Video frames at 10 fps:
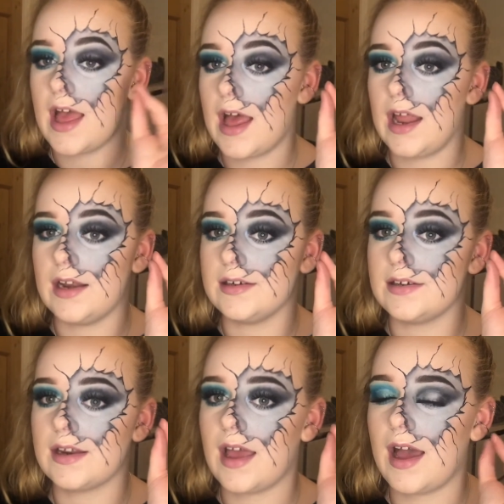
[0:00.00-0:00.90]

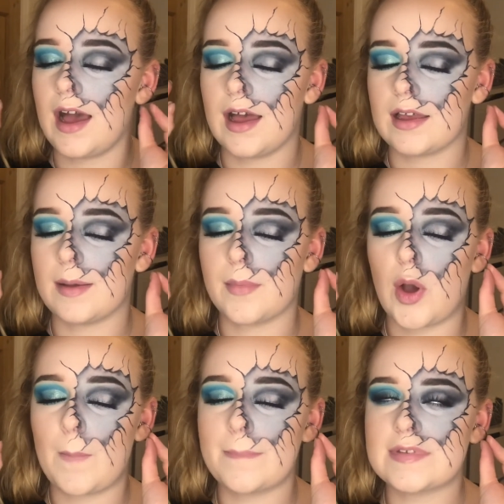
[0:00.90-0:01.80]
and I am
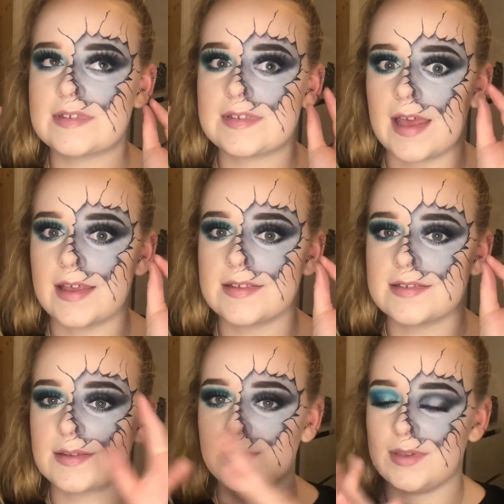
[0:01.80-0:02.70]

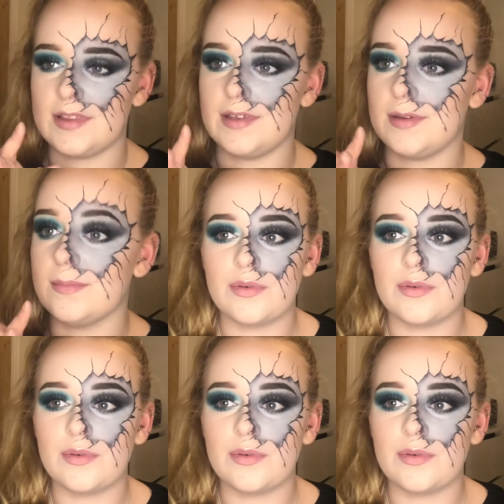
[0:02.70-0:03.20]
obsessed with them.